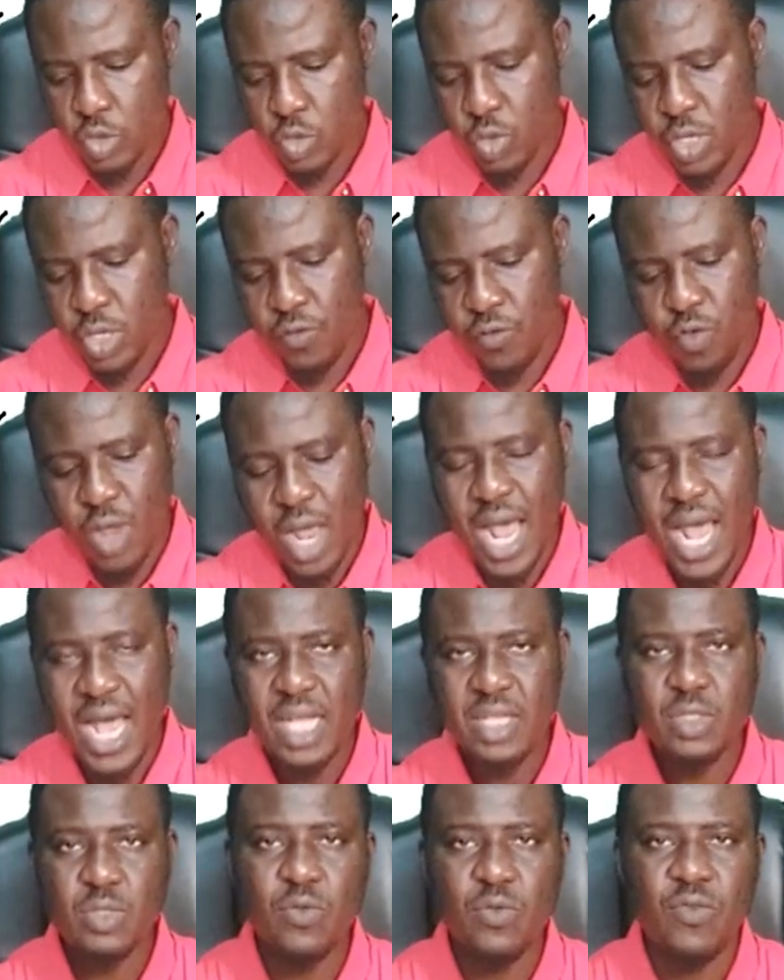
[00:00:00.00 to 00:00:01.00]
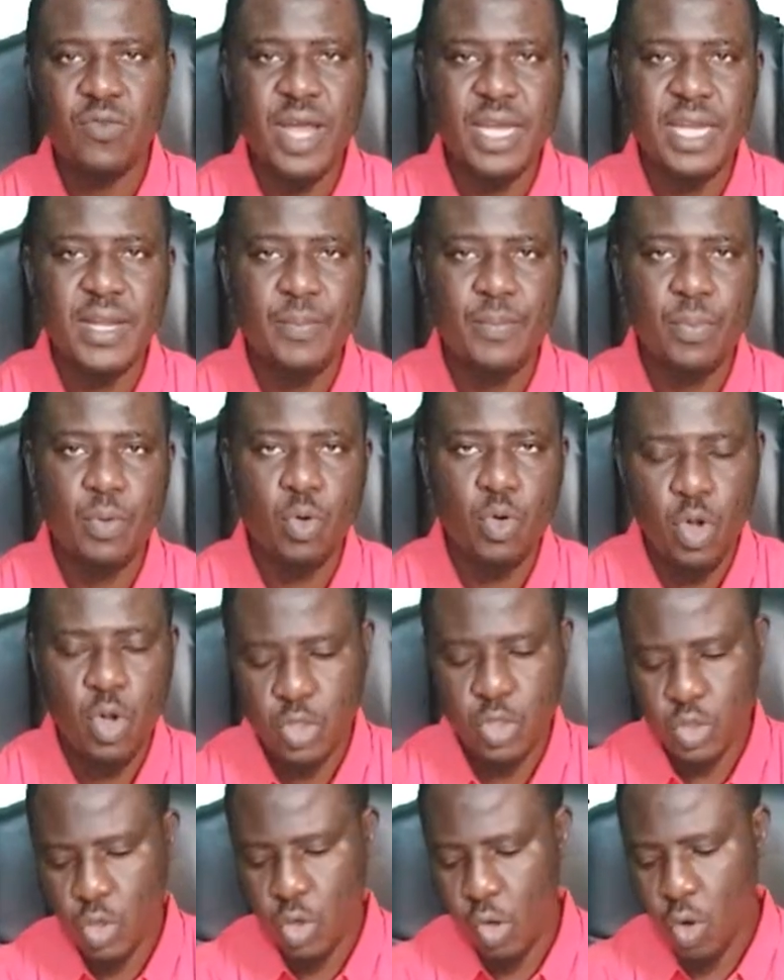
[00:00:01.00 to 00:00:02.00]
So if you are asked to find the
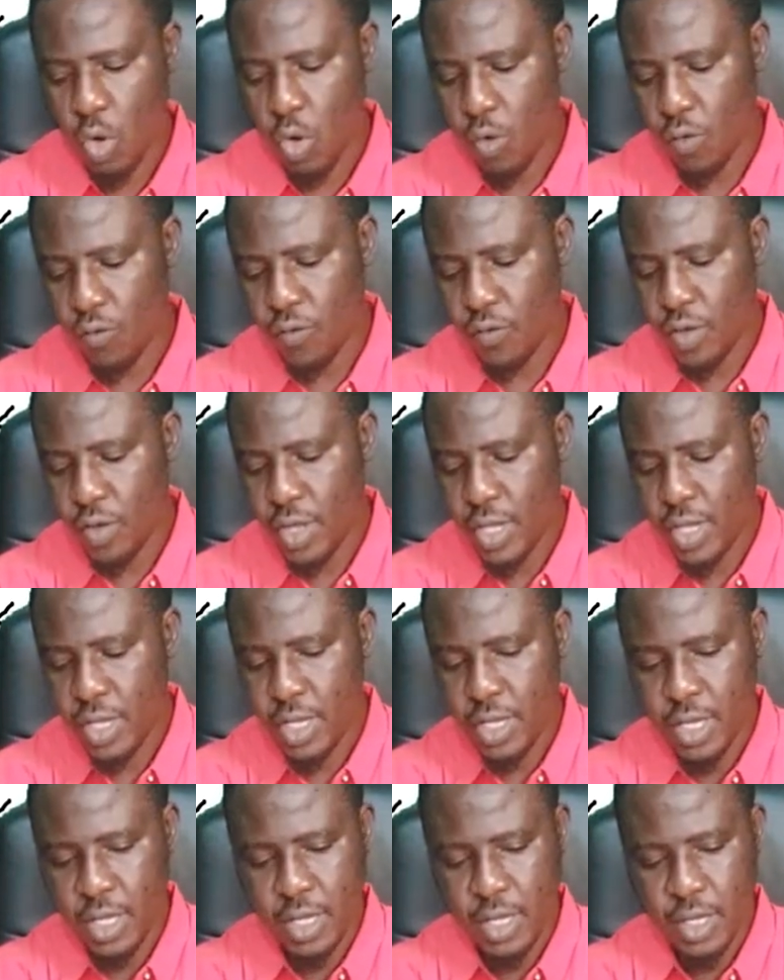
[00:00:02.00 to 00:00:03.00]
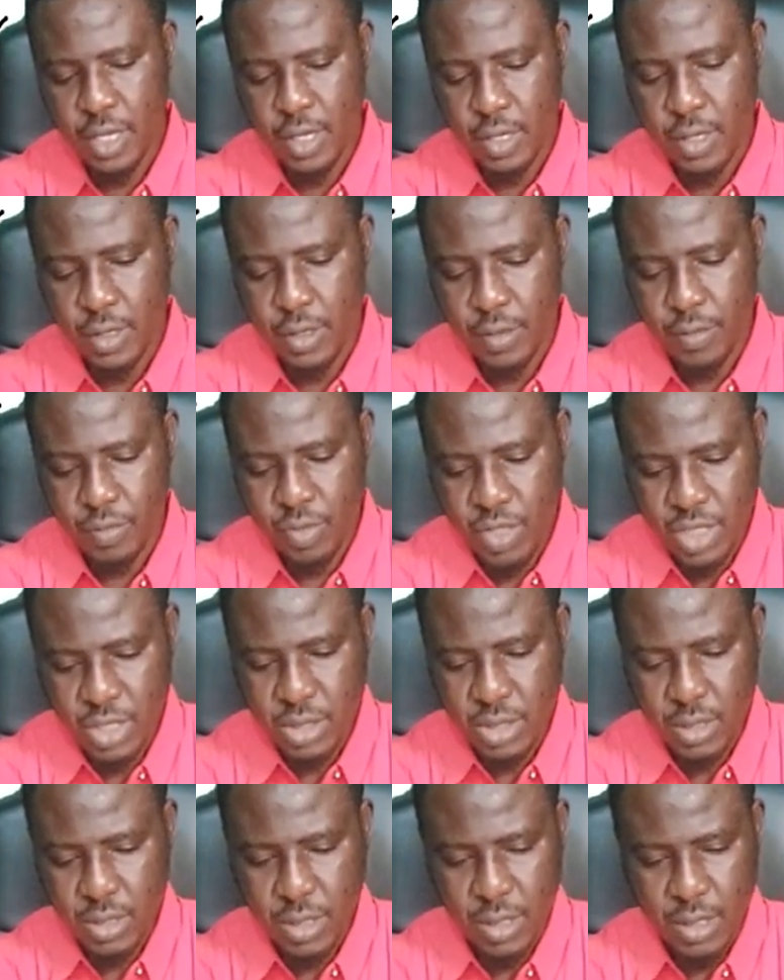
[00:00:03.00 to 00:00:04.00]
product of
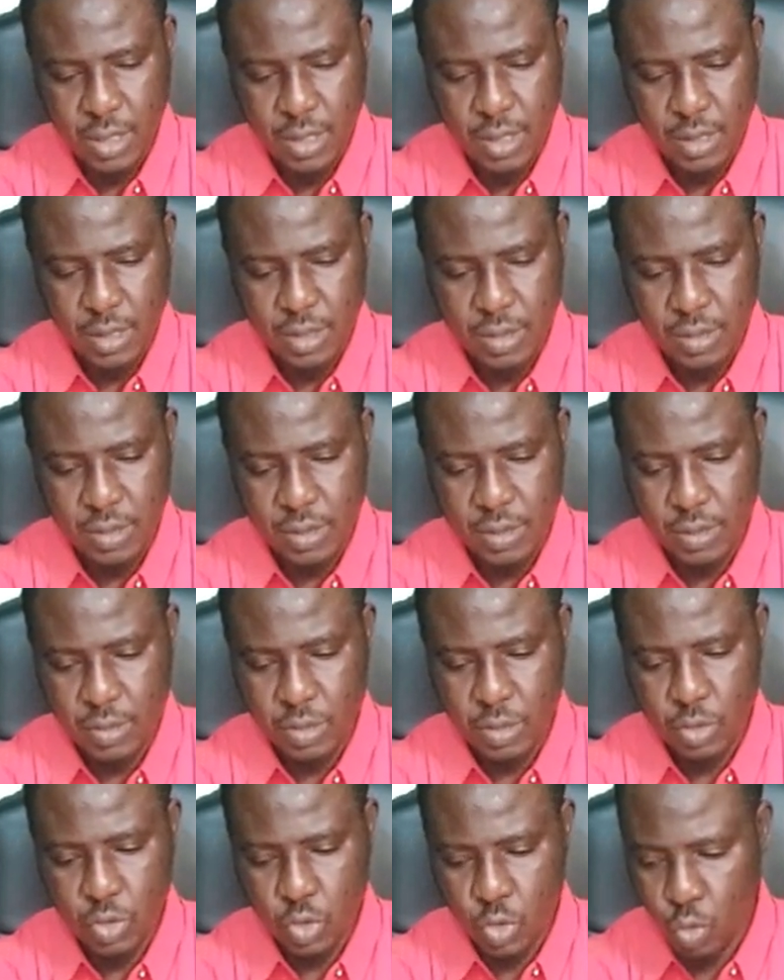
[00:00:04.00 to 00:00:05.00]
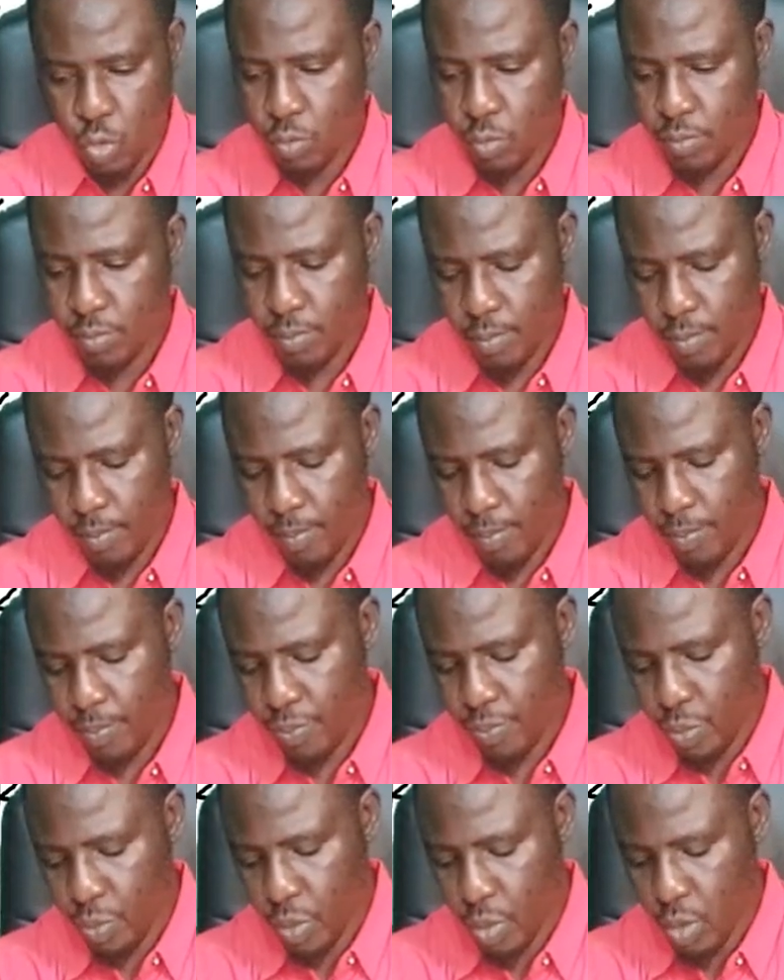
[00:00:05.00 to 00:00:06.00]
these two,
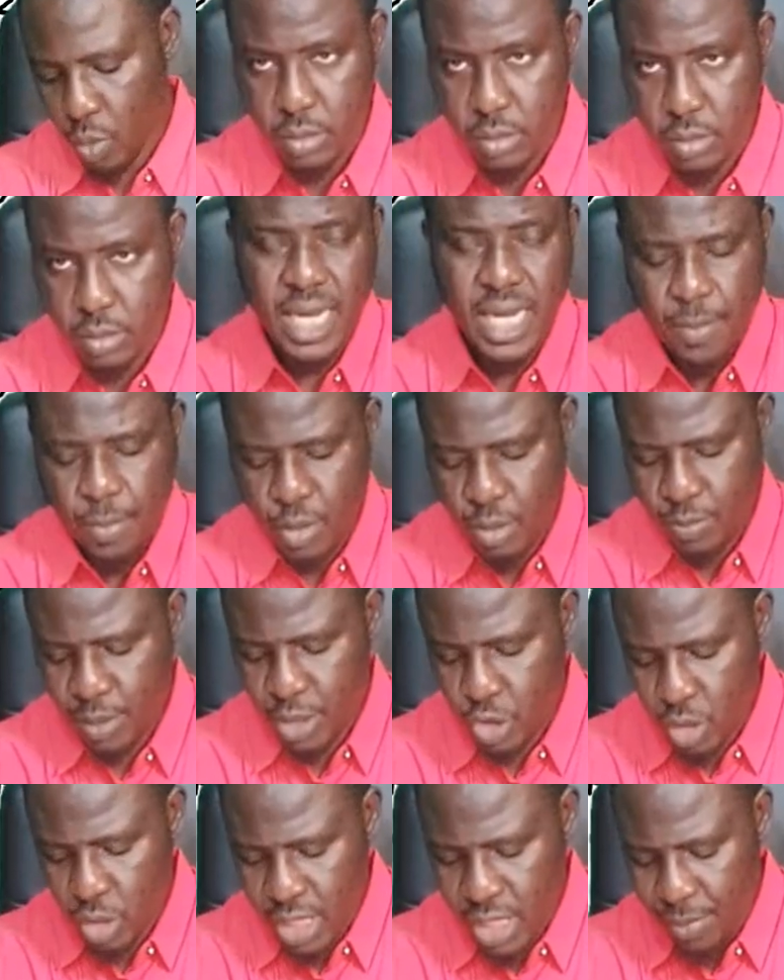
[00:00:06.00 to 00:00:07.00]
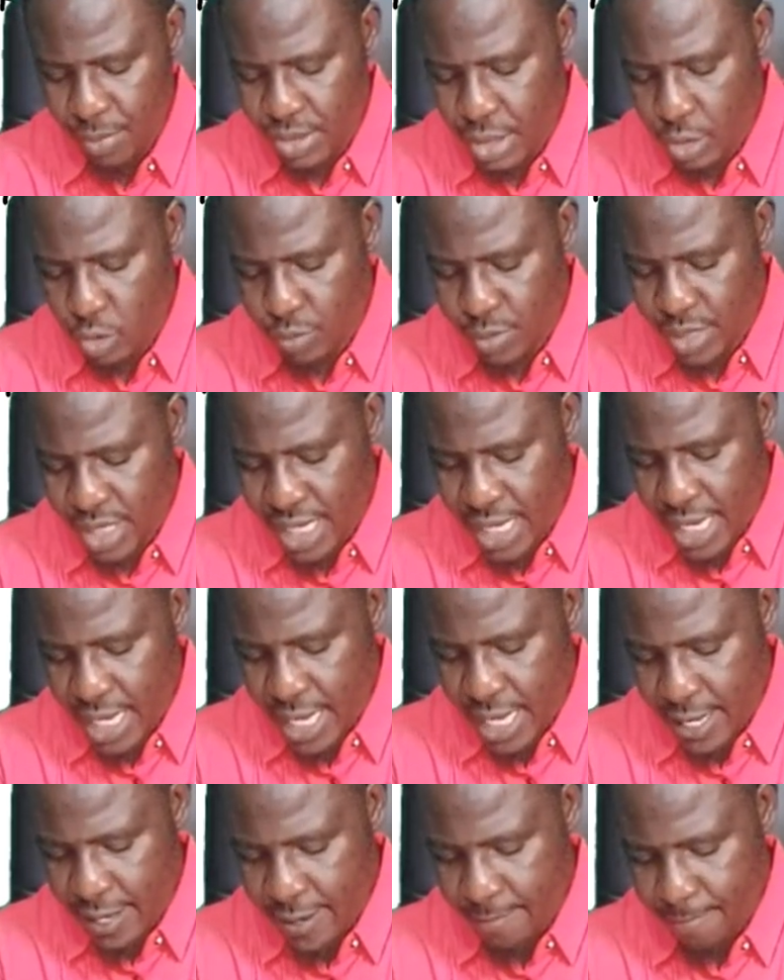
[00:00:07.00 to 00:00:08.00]
scalar multiplication can be said to be
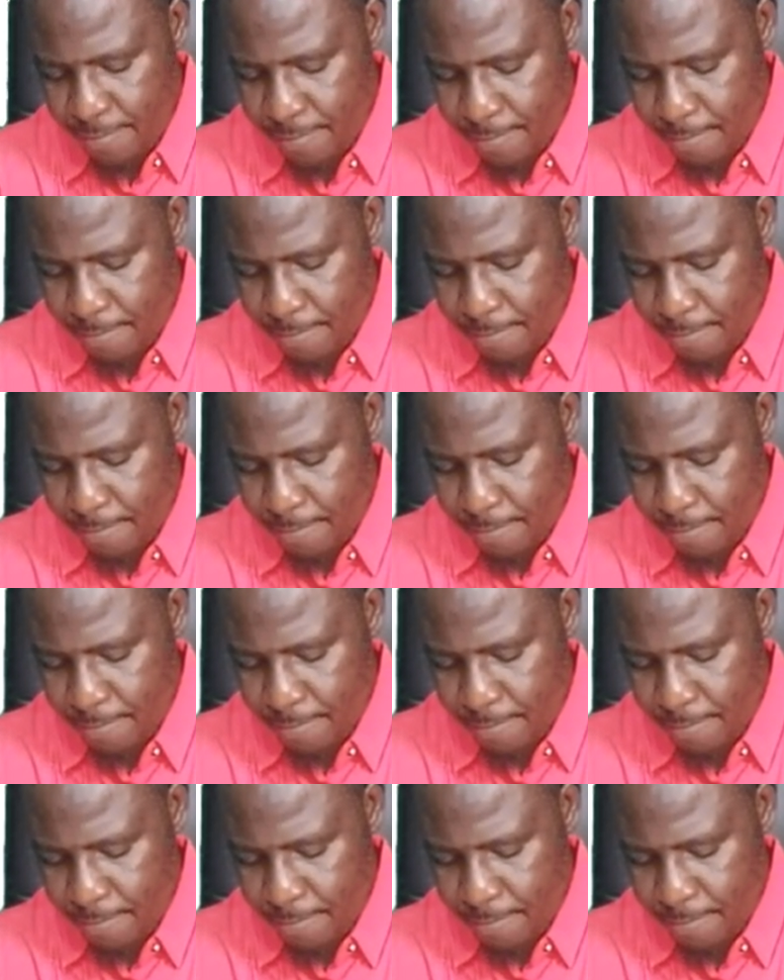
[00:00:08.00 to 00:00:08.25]
Ka,